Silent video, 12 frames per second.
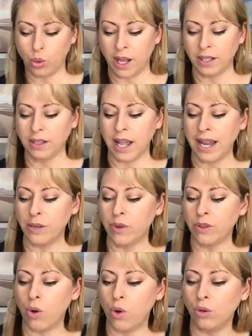Align
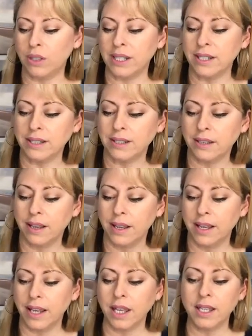with wholeness
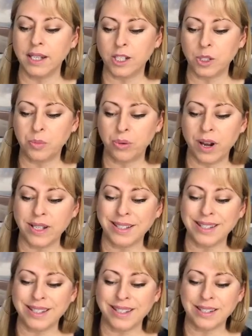in its
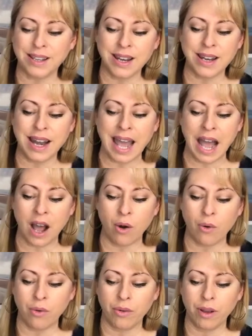presence
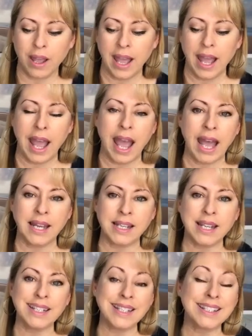now and
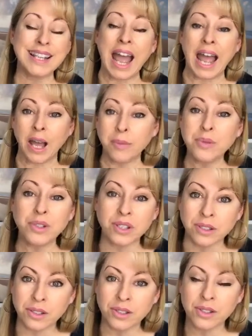in its
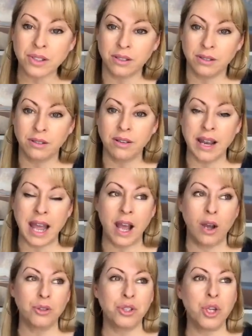absence
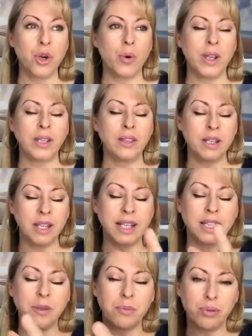now. So in
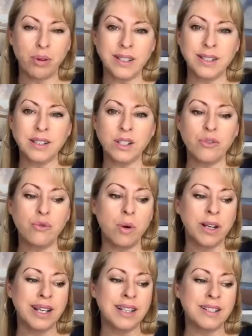the presence of
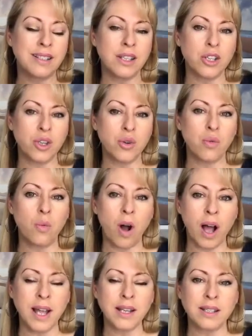what it is that you
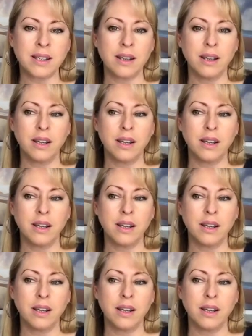want,